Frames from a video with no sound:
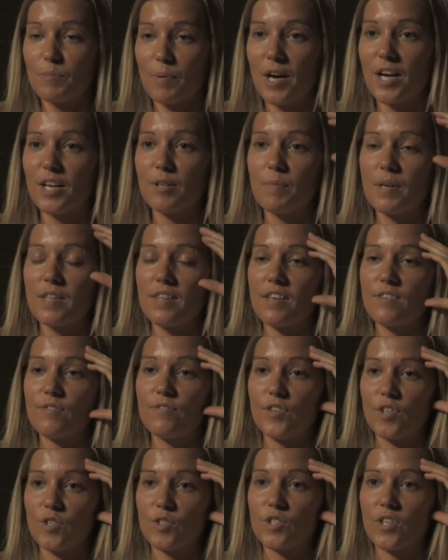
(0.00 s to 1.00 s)
part of me that
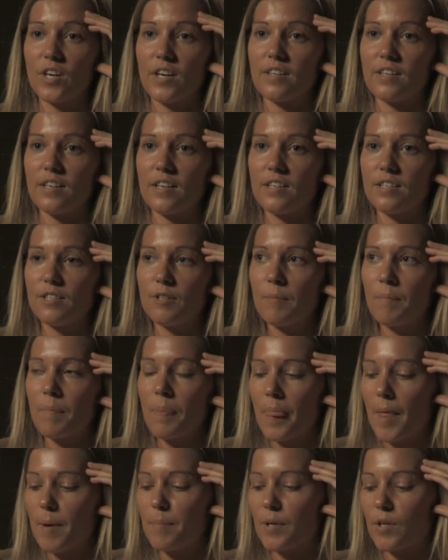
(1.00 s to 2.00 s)
feels like that
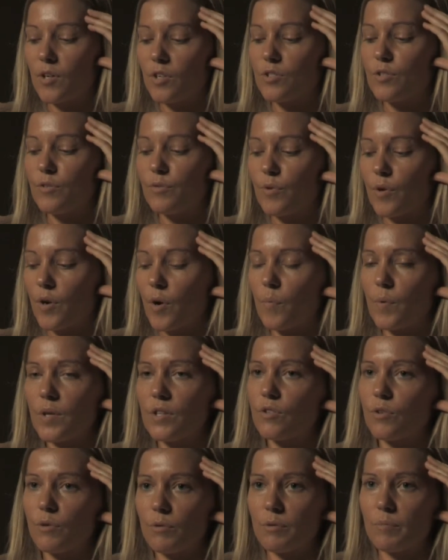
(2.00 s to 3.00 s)
because of what I
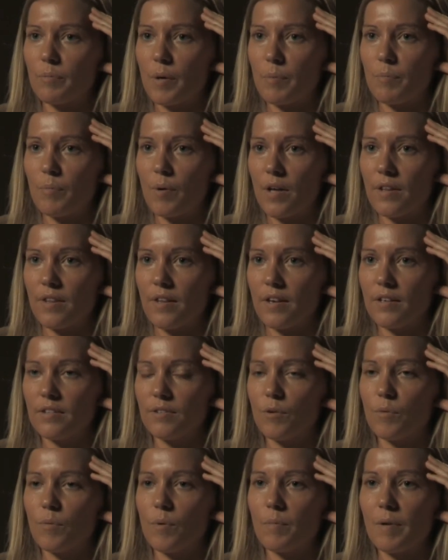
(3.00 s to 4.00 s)
went through with my brother
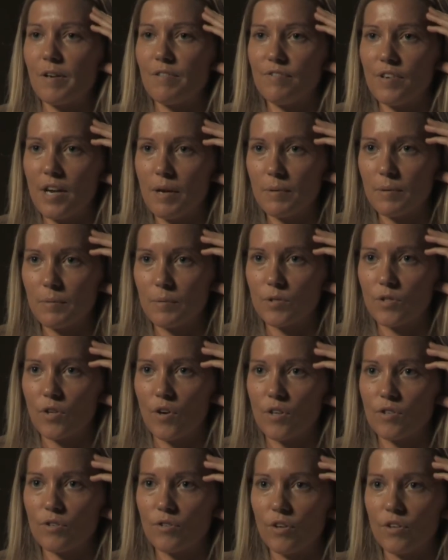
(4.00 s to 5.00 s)
or what my family was
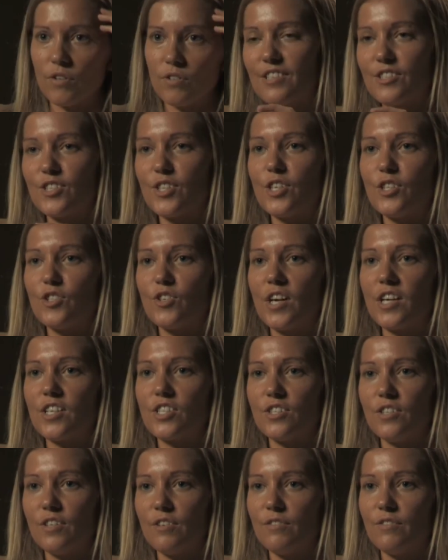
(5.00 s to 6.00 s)
going through. It's the
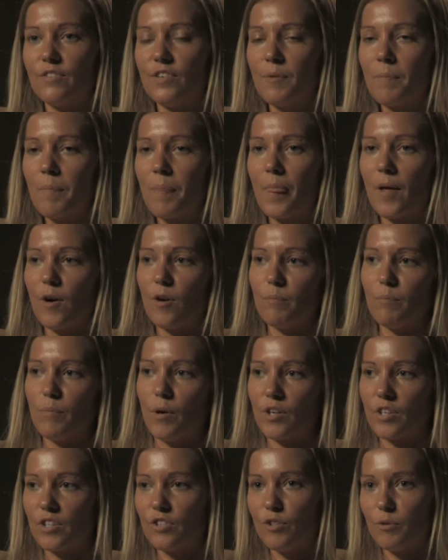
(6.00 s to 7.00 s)
attraction of I'm
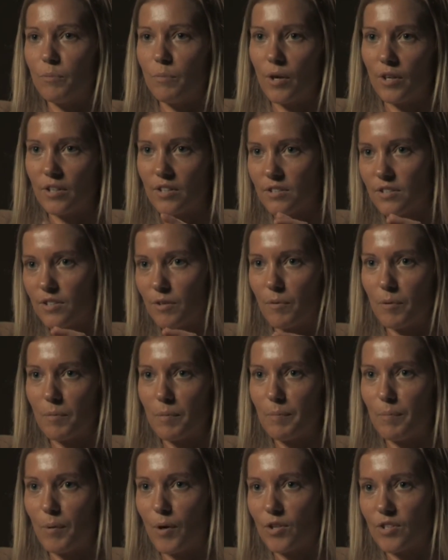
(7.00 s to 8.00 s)
broken, you're broken, so we'll be
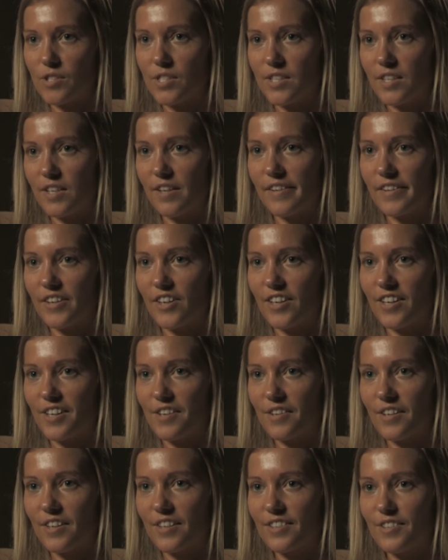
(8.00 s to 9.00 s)
broken together kind of
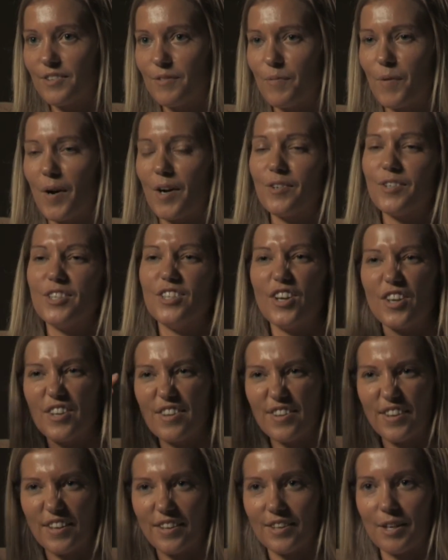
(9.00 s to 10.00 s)
thing. Well, you don't
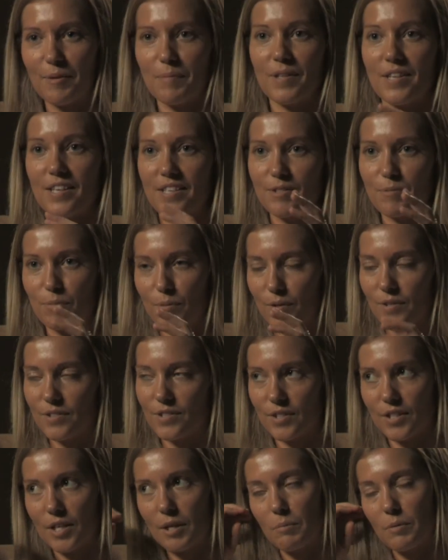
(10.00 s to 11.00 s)
think that, but that's what
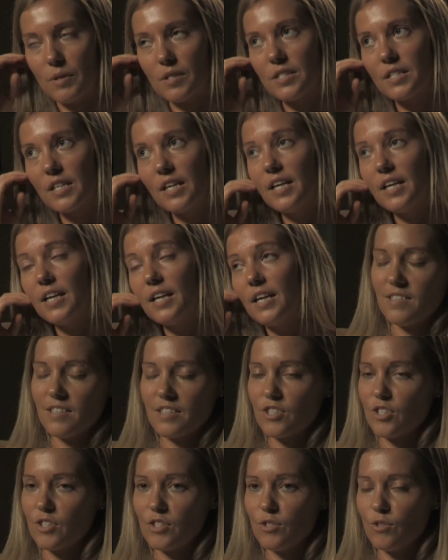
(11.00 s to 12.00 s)
sort of happens.
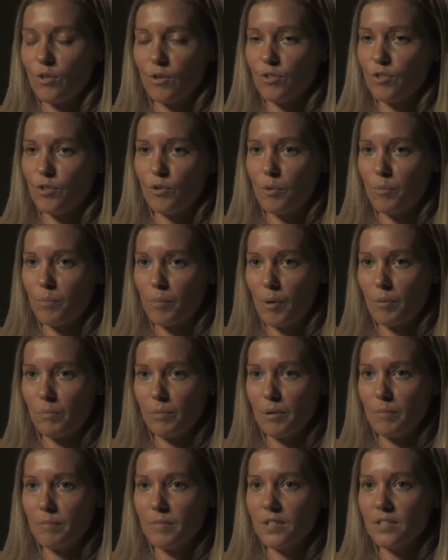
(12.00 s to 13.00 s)
Addiction's not your
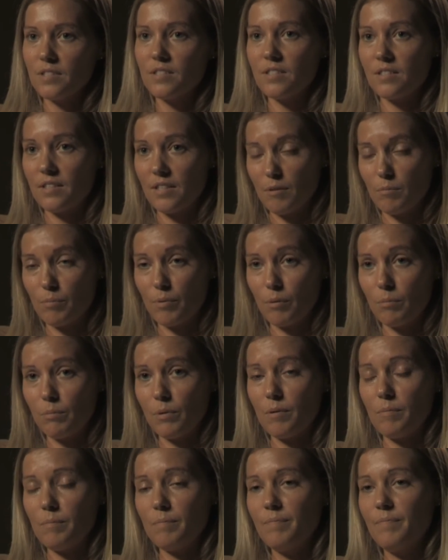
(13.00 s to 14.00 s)
problem, it's their
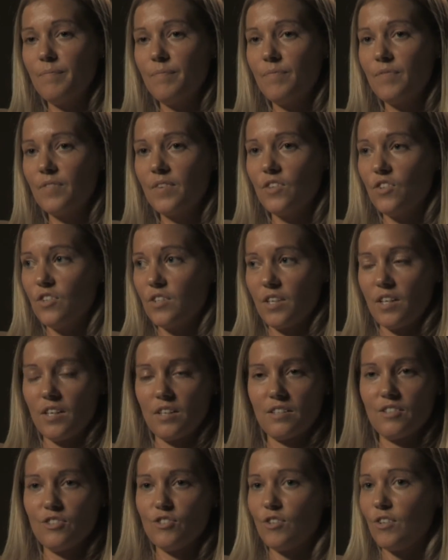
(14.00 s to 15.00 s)
problem. You can't
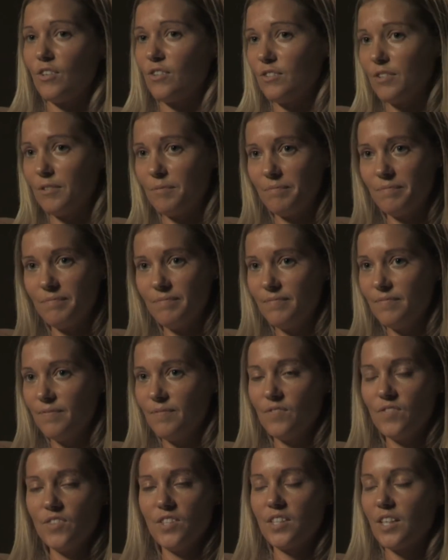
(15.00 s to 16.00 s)
control them,
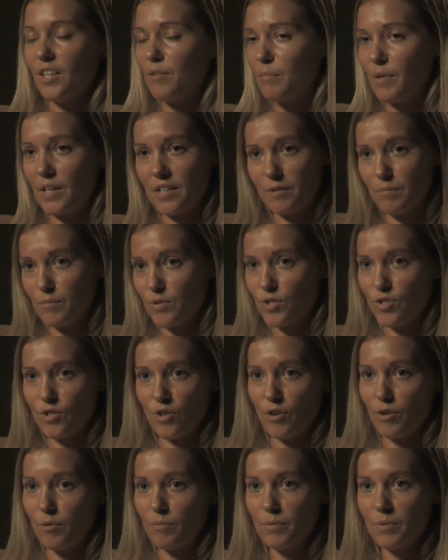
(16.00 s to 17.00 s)
you can't make them
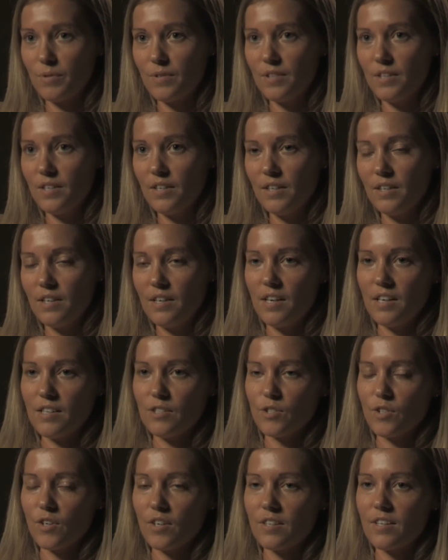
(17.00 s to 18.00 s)
stop.
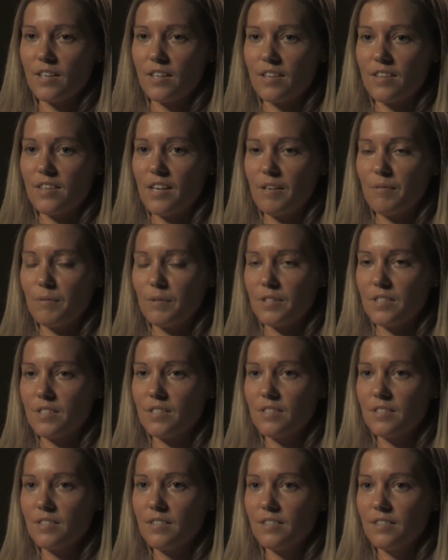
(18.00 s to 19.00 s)
And so I think that
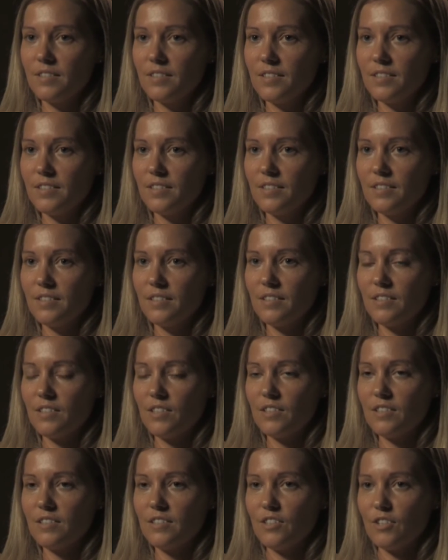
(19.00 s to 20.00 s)
was,
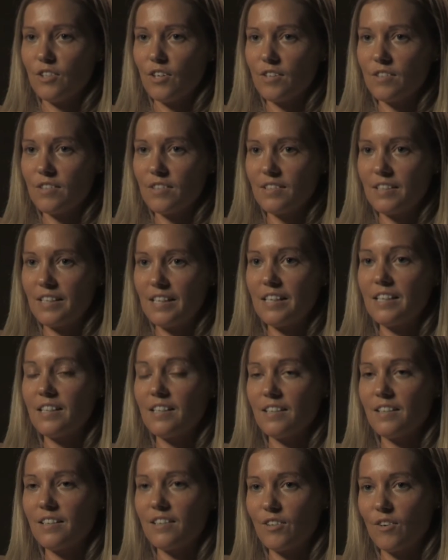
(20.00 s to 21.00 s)
you know,
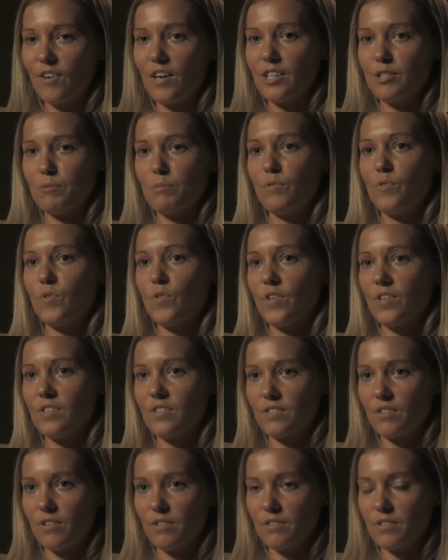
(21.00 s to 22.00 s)
getting a grasp of all
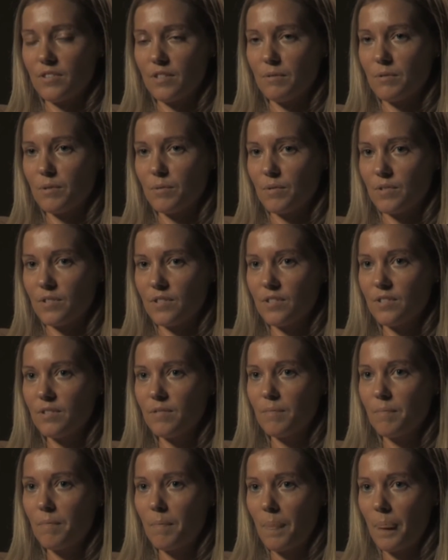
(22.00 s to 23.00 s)
those concepts was
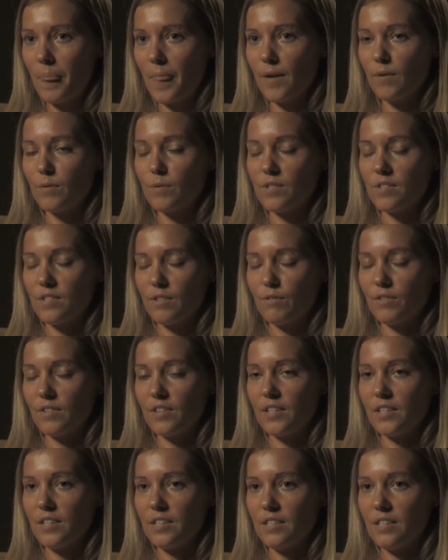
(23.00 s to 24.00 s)

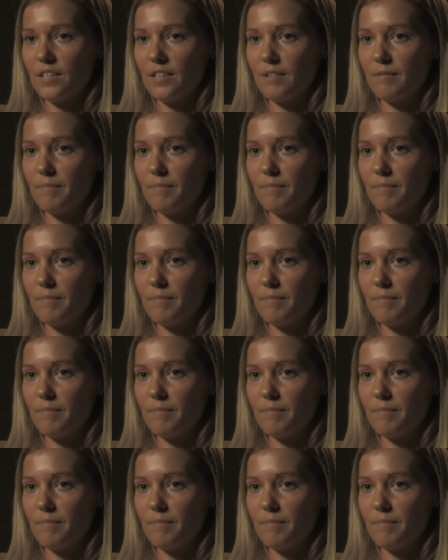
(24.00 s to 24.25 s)
definitely